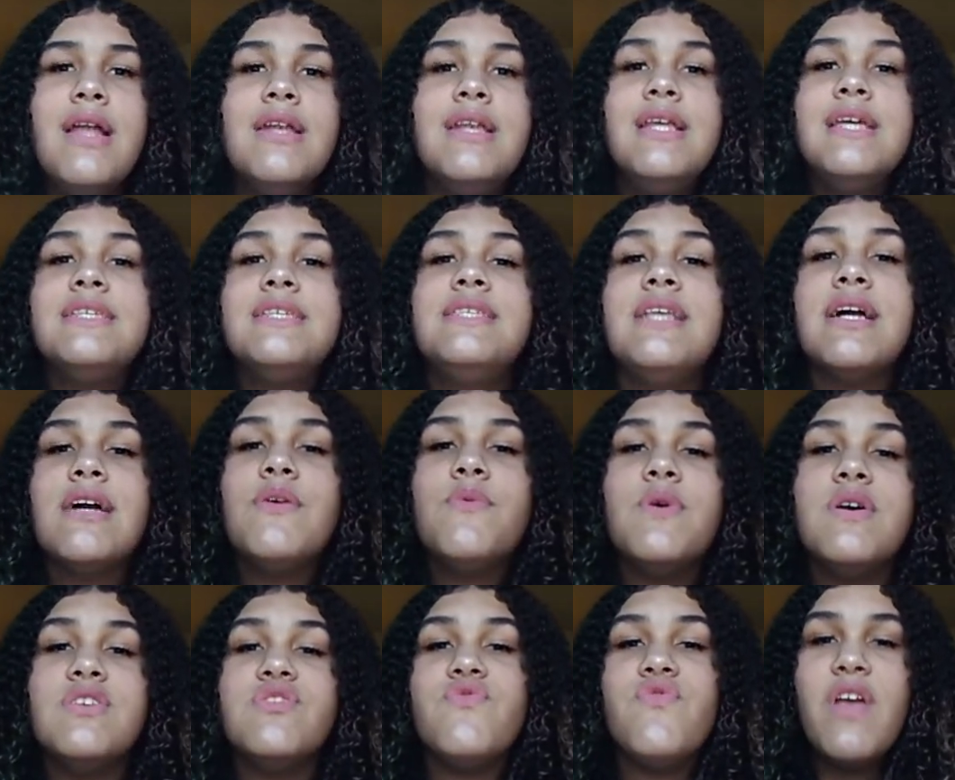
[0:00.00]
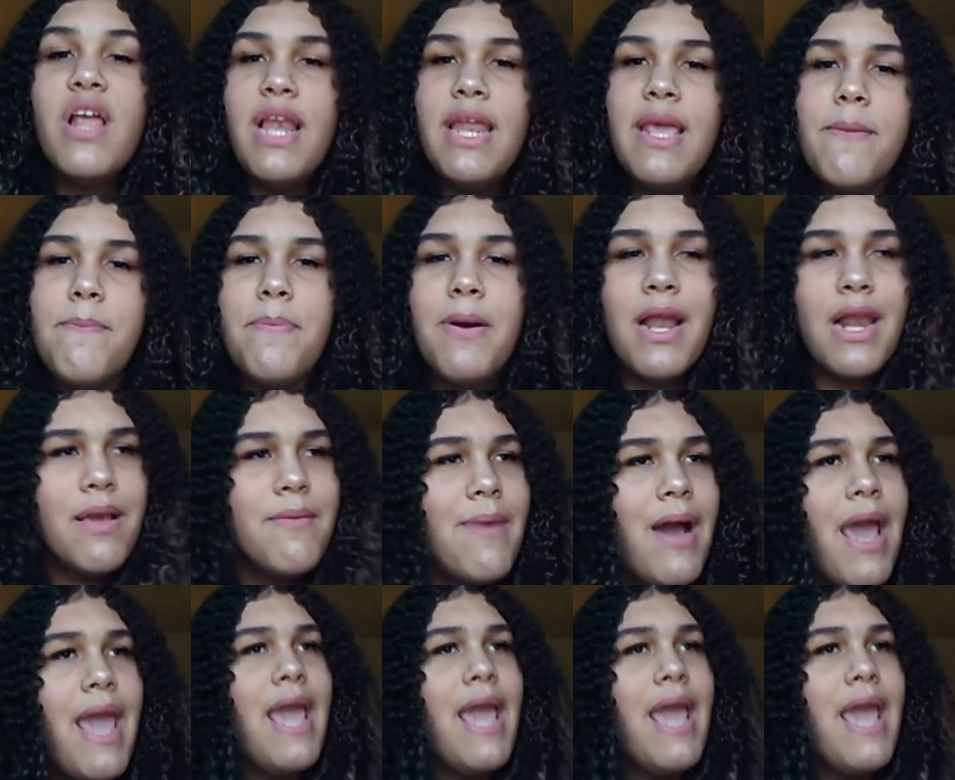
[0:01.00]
This nigga was really pulling my